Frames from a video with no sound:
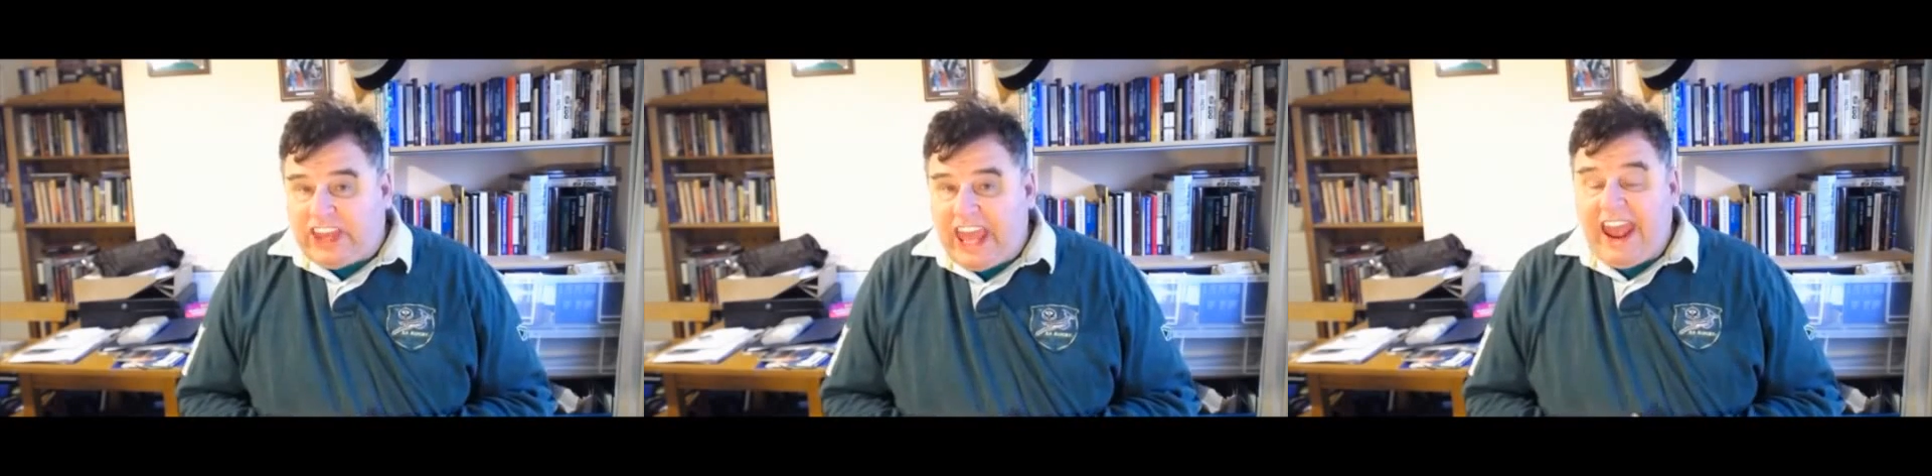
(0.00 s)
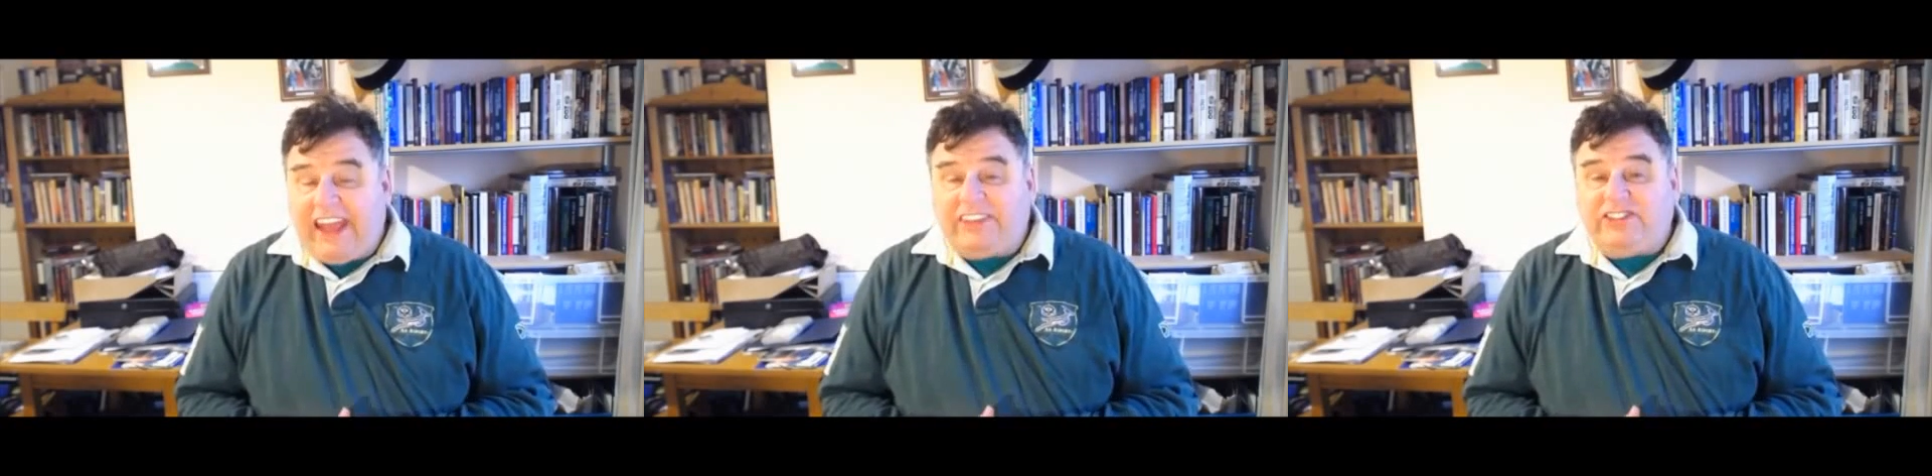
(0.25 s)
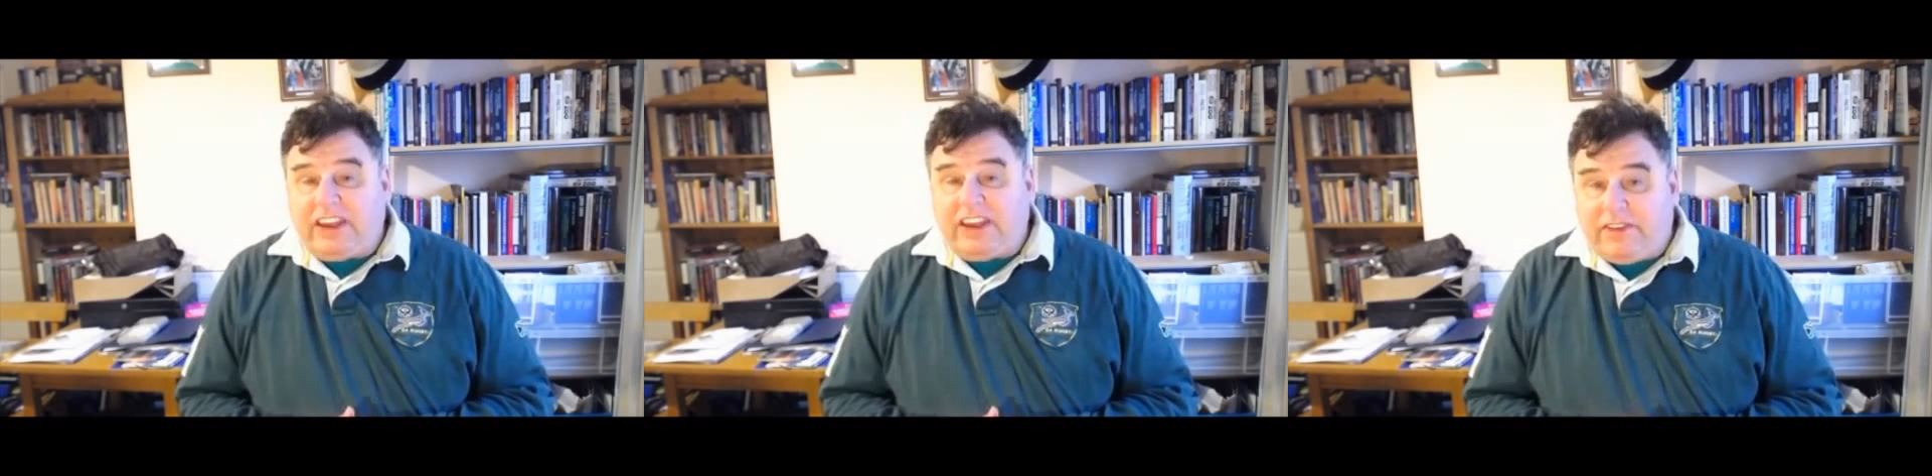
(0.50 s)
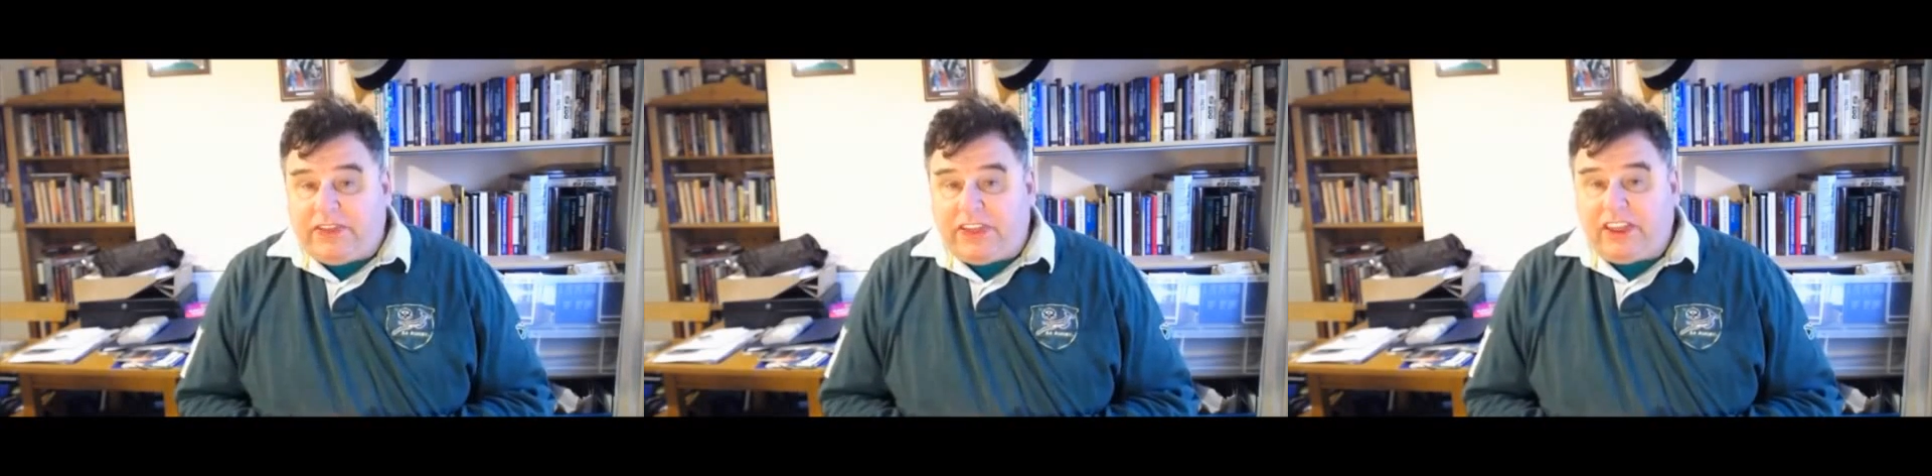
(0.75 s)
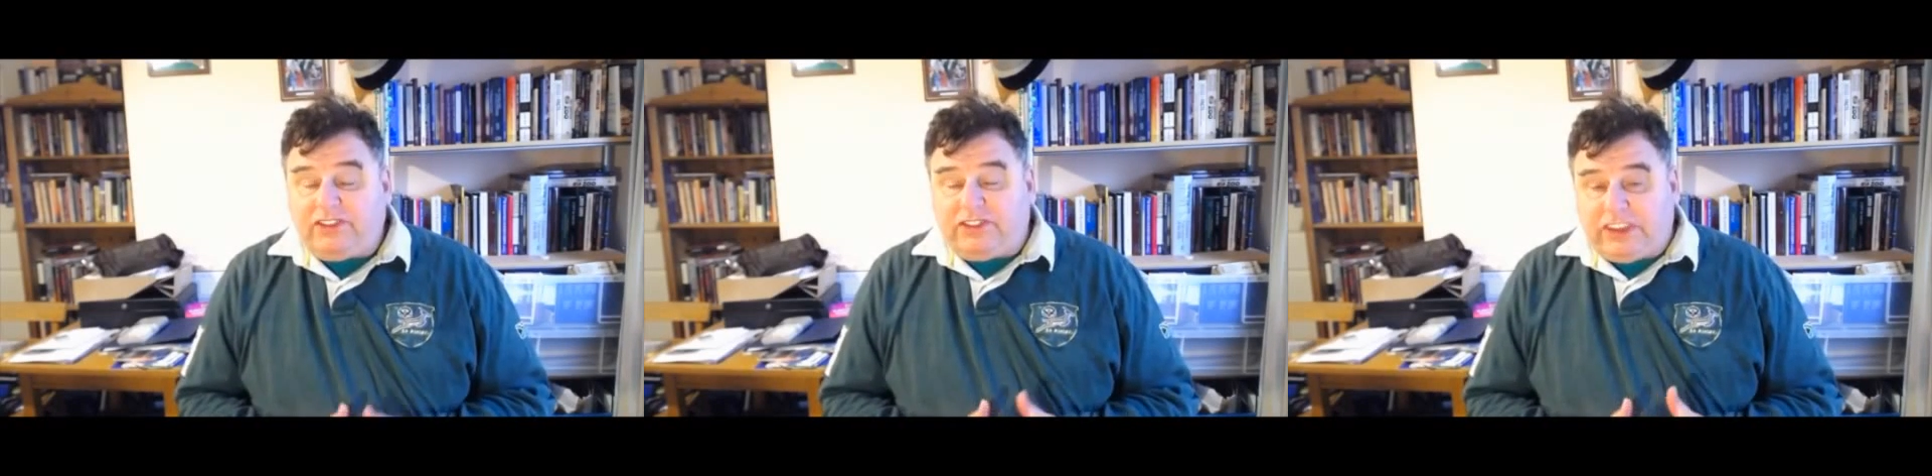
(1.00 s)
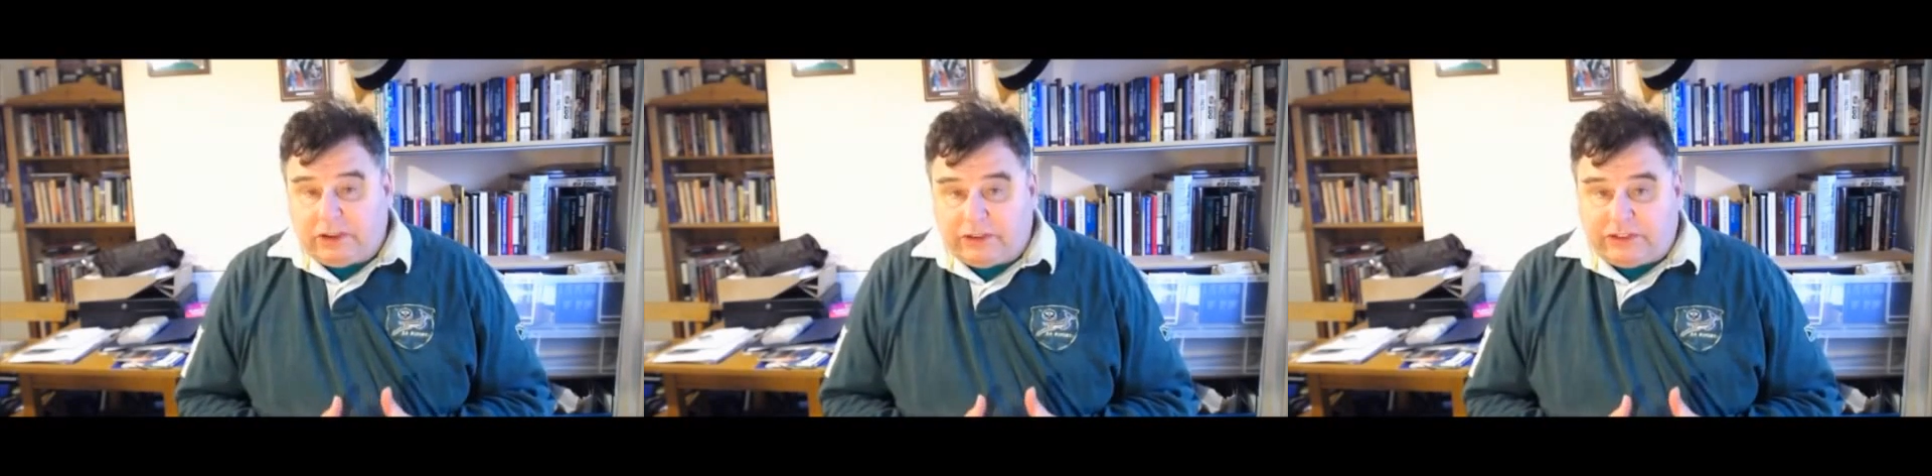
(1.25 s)
and 7th
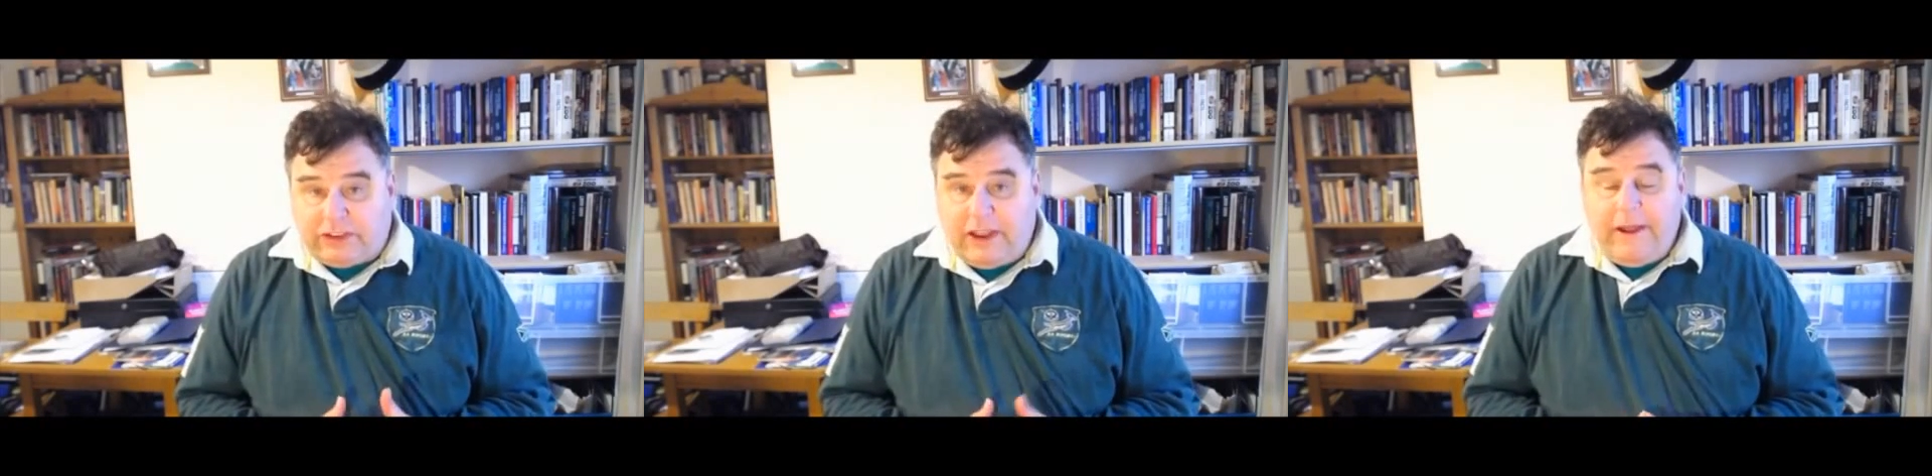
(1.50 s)
seals